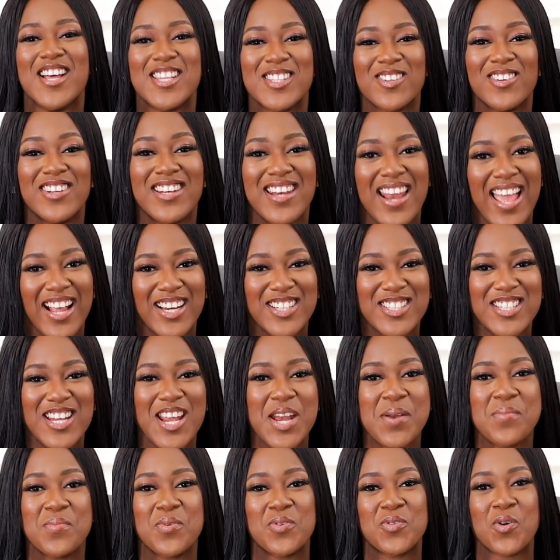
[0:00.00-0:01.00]
So a leg
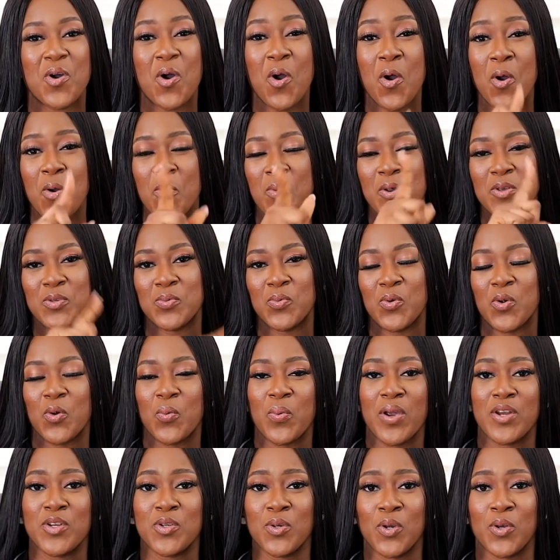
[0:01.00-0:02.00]
chain would always
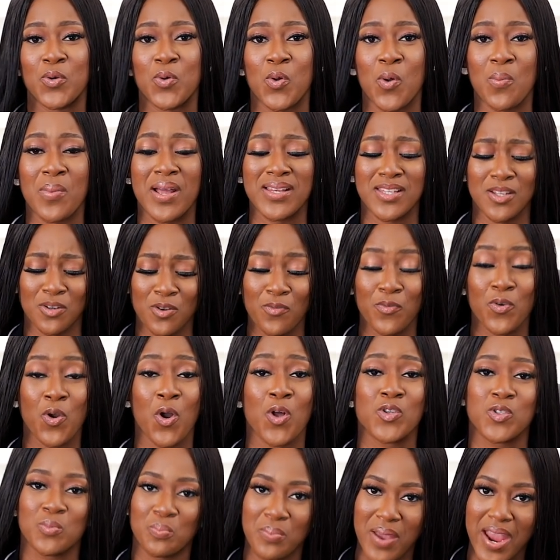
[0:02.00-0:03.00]
work when you're at home. And then of
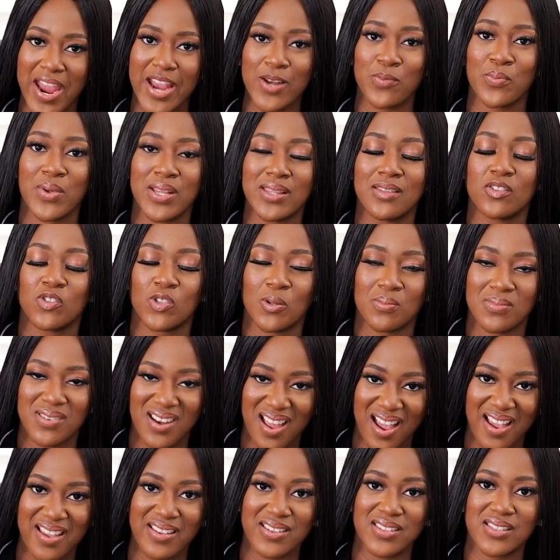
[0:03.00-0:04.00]
course, pair it with some
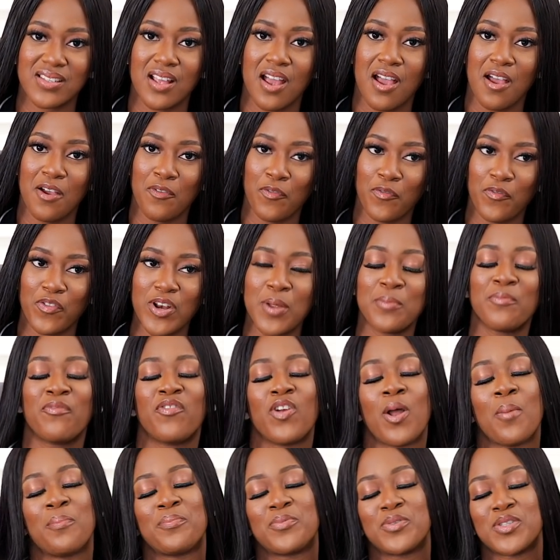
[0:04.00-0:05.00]
nice
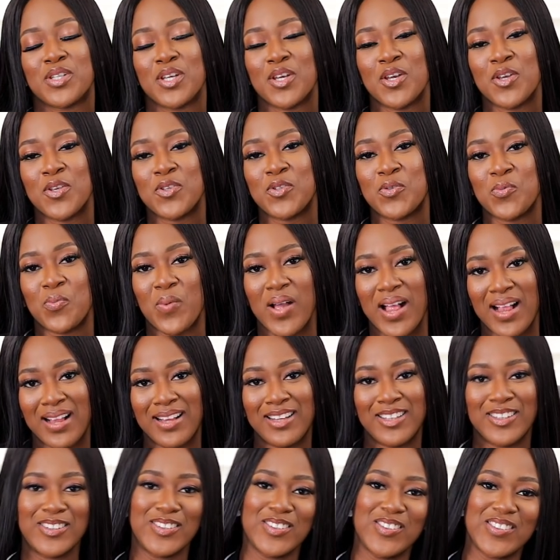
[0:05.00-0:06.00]
flip-flops as
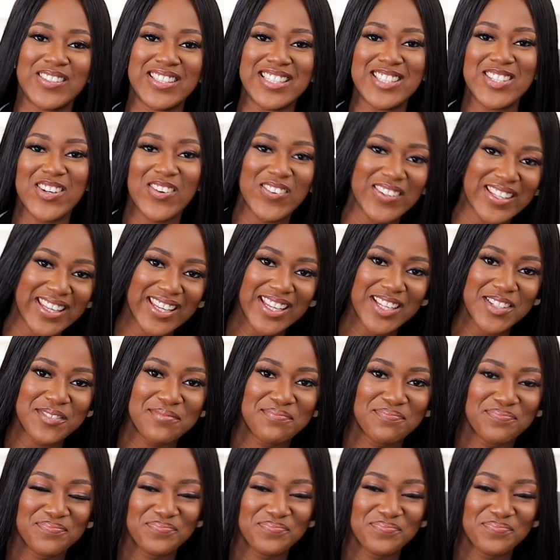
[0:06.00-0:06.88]
well. Okie dokie.